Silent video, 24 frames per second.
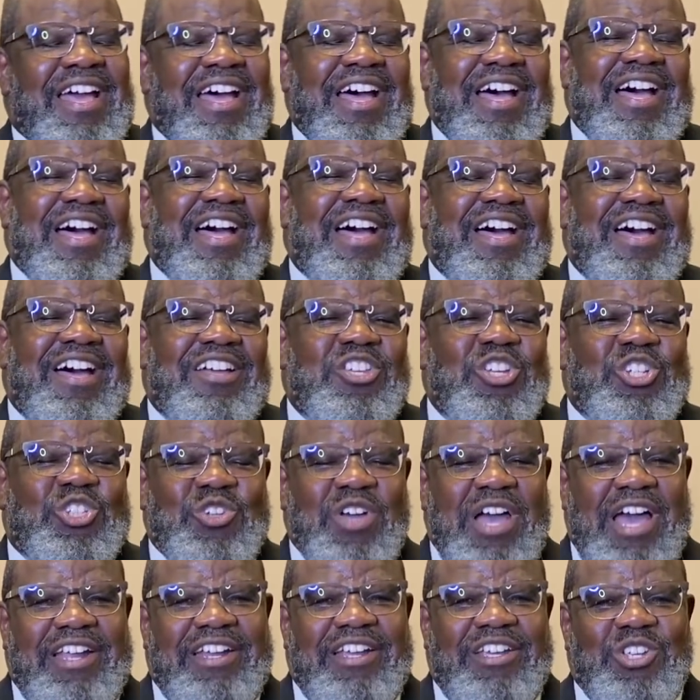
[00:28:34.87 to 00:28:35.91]
Uh, uh you're
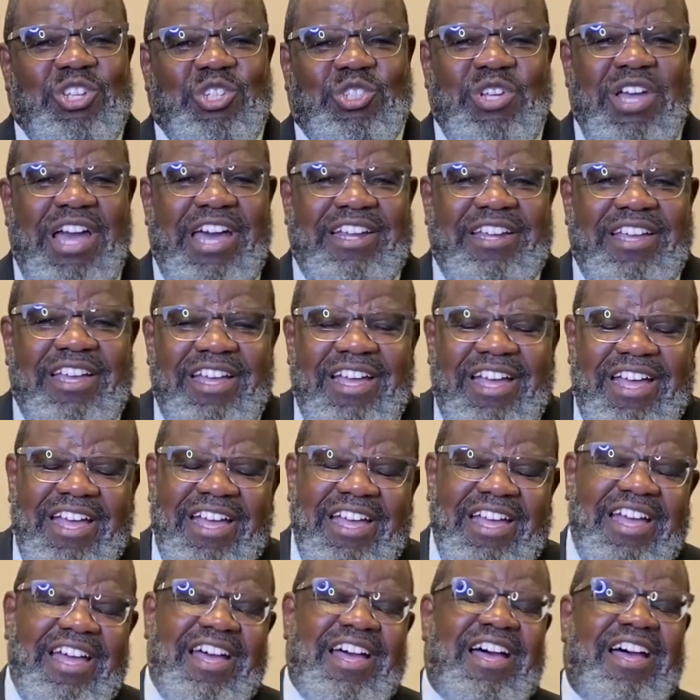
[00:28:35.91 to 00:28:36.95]
trying to you're trying to uh uh,
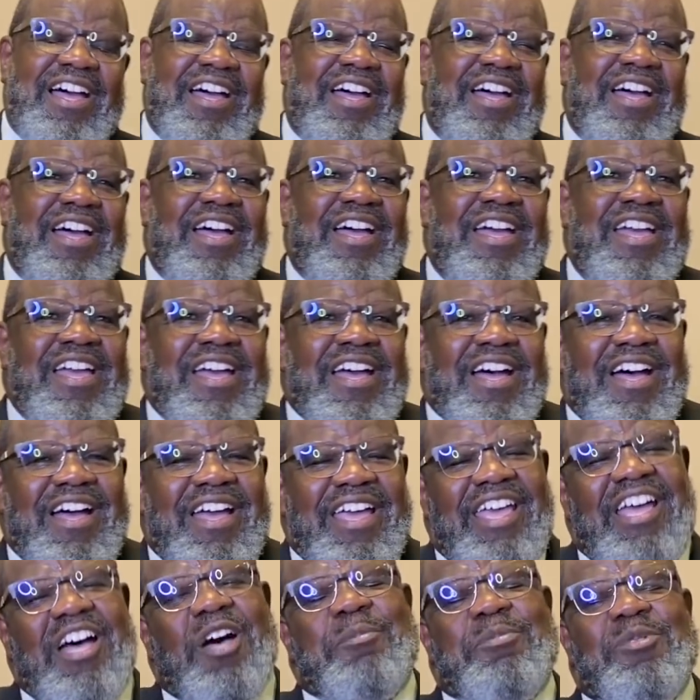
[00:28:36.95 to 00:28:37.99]
uh, uh,
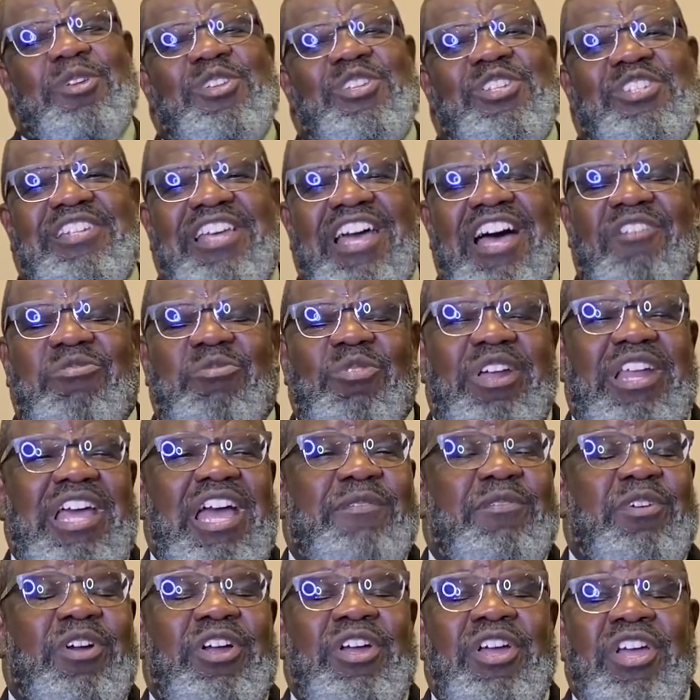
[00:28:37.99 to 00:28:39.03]
help yourself.
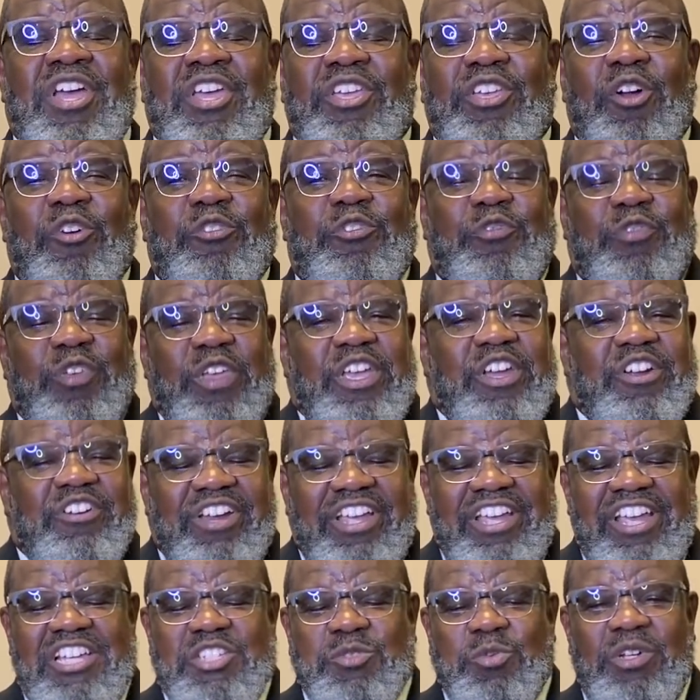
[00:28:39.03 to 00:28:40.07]
Whatever your fear
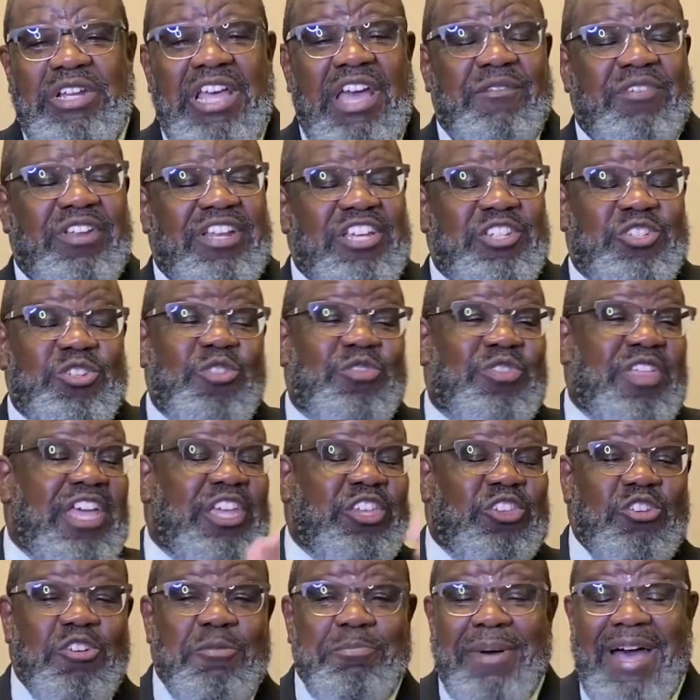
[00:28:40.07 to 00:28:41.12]
is, whatever it is you
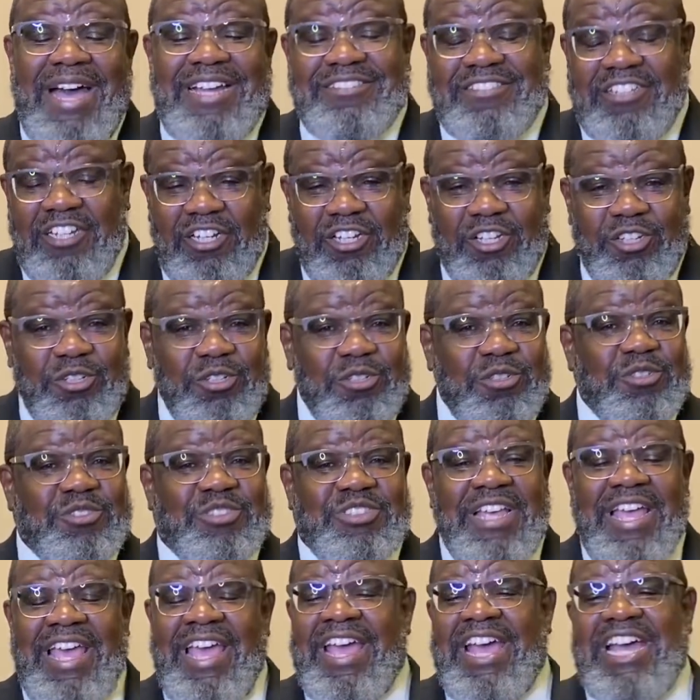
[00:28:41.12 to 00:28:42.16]
think you're about to lose
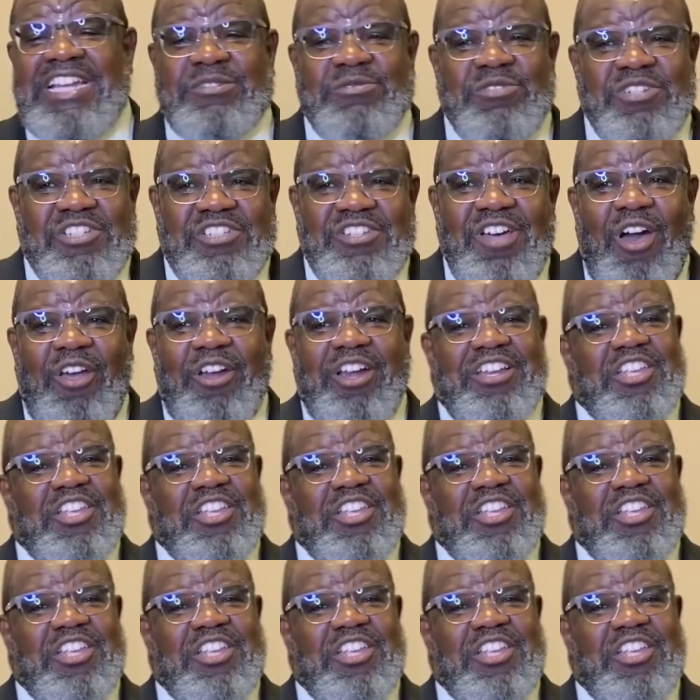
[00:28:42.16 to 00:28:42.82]
as a result of